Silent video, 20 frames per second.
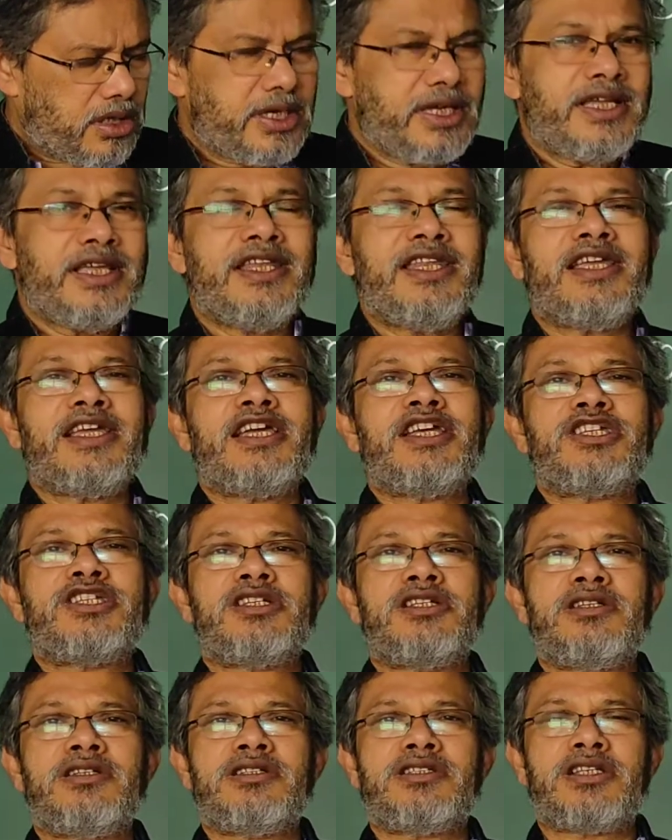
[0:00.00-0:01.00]

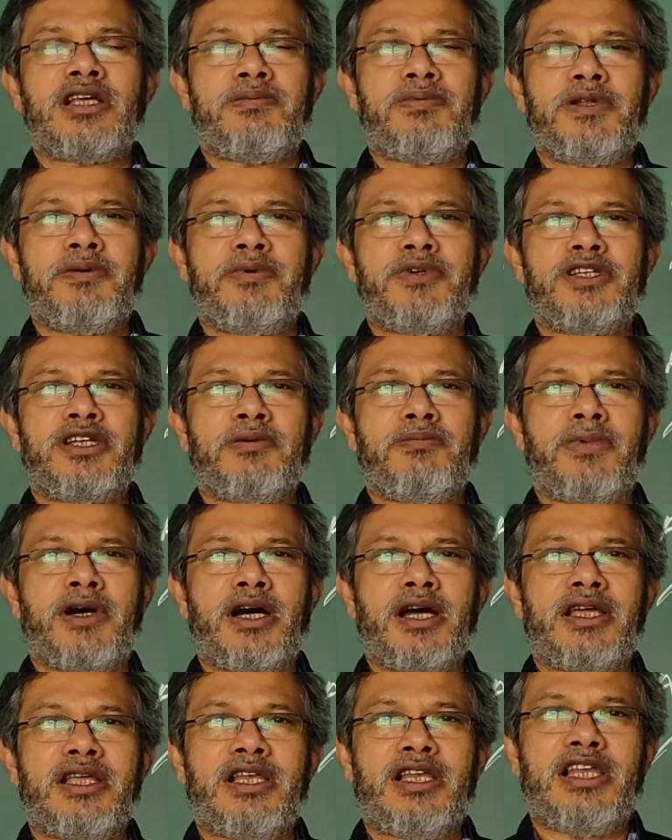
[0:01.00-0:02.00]
irrigation supplemented
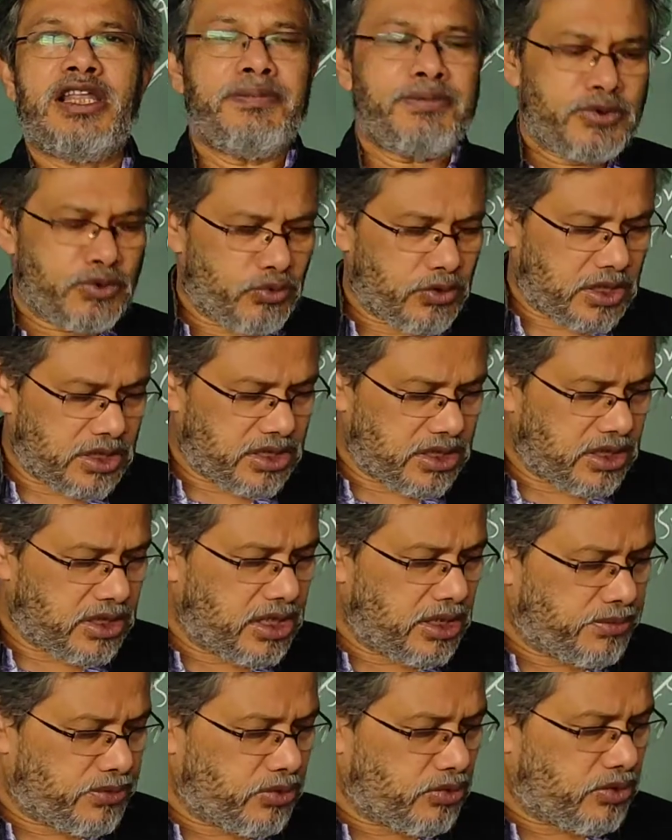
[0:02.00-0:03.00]
by lift water,
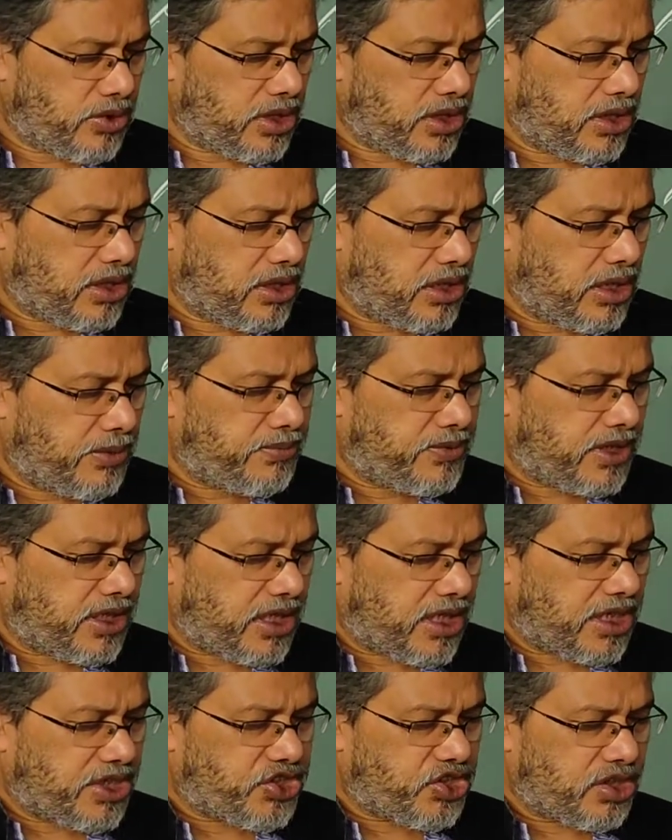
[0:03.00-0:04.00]
lift
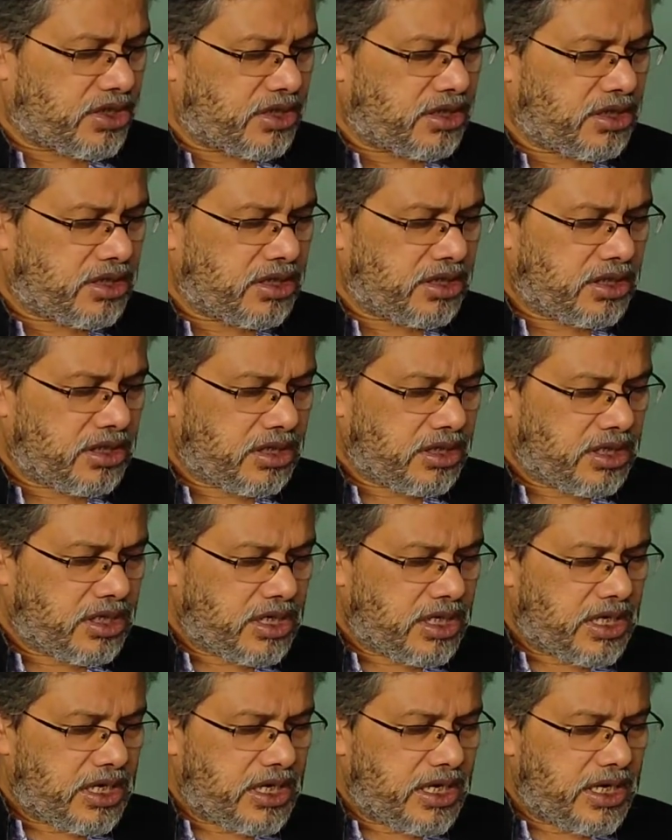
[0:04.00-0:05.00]
irrigation,
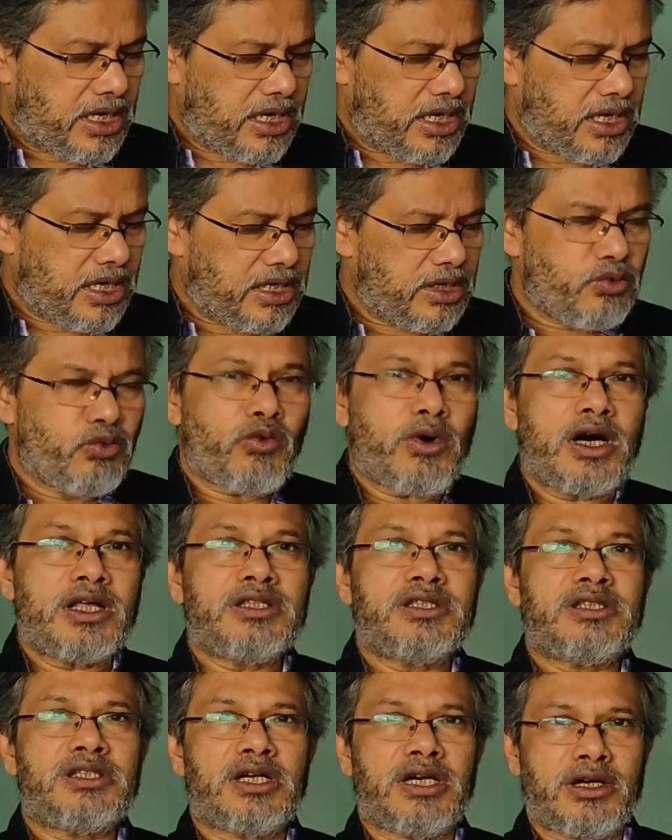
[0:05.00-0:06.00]
and
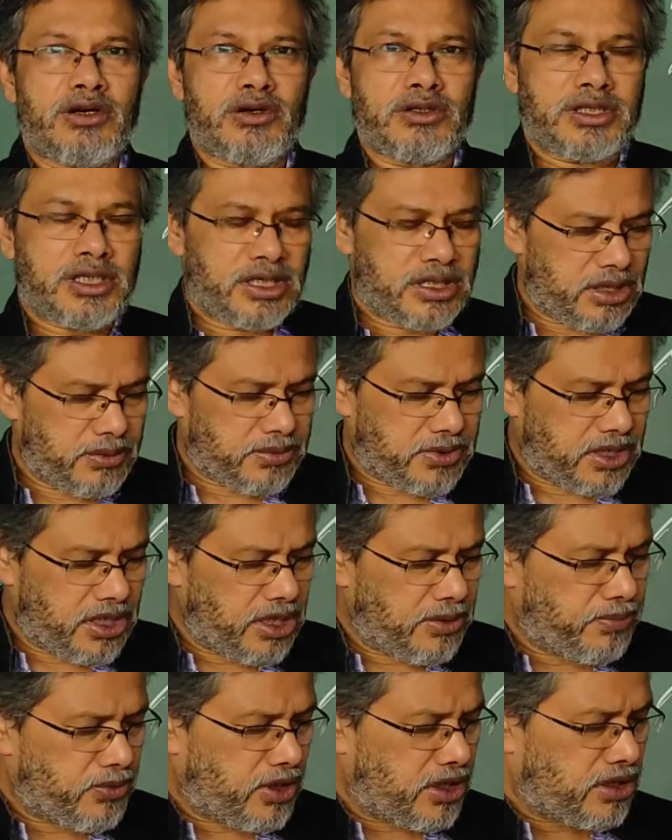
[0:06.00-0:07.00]
1/3 or
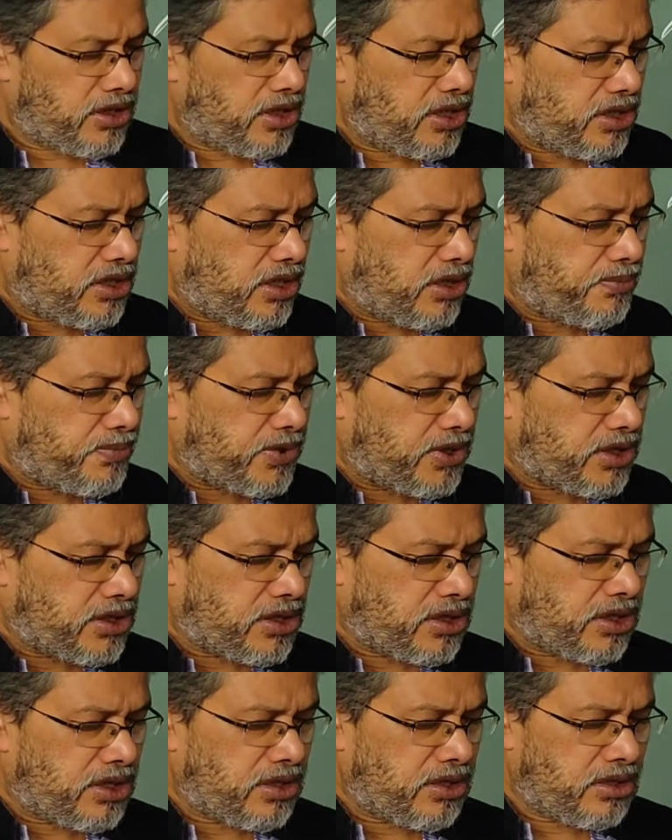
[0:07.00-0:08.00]

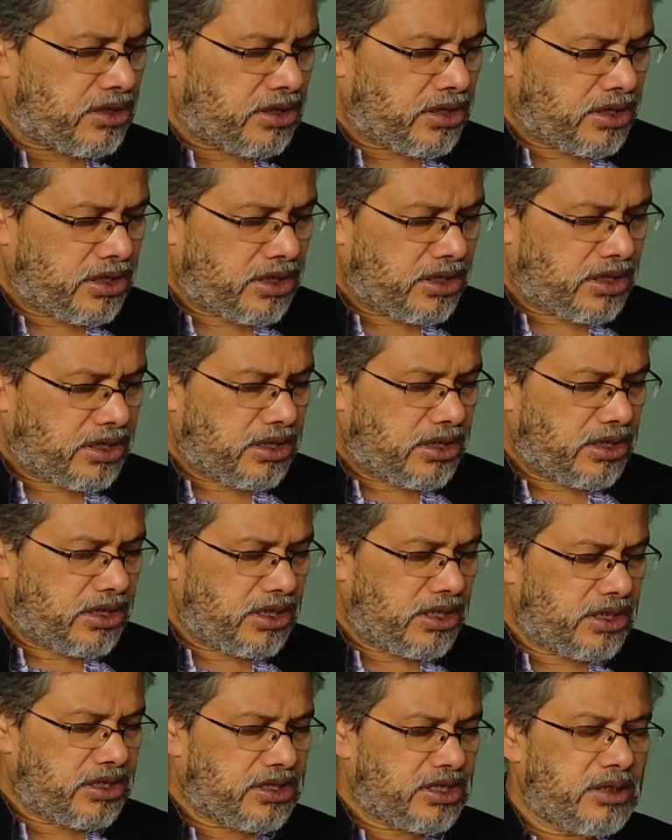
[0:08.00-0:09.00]
33.33%
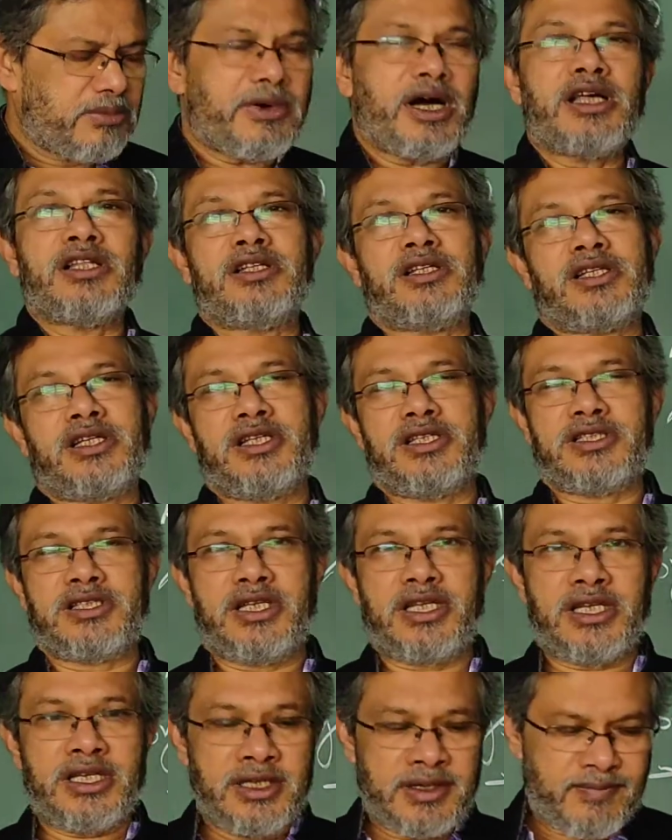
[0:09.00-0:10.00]
in some other case
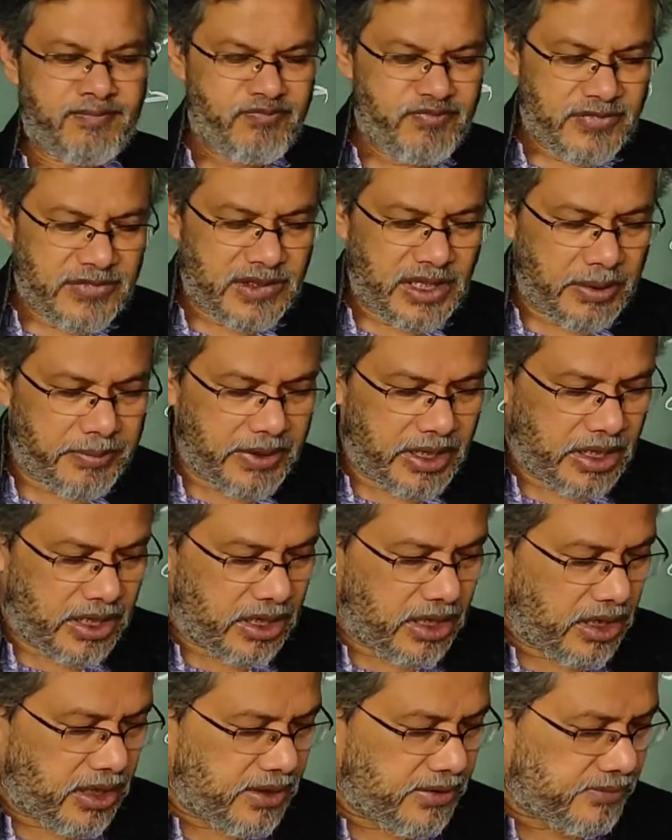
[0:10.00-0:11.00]
in Tamil
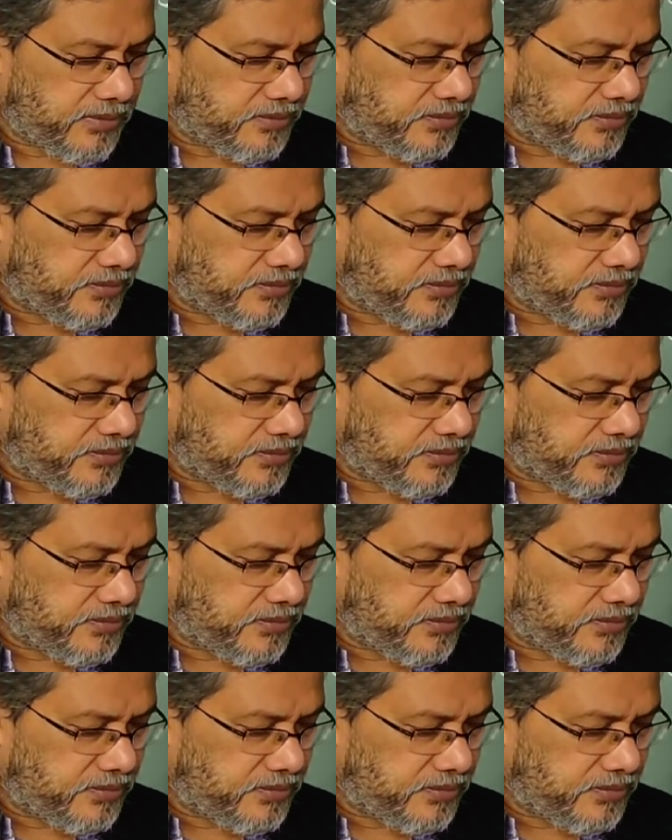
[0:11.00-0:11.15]
Nadu.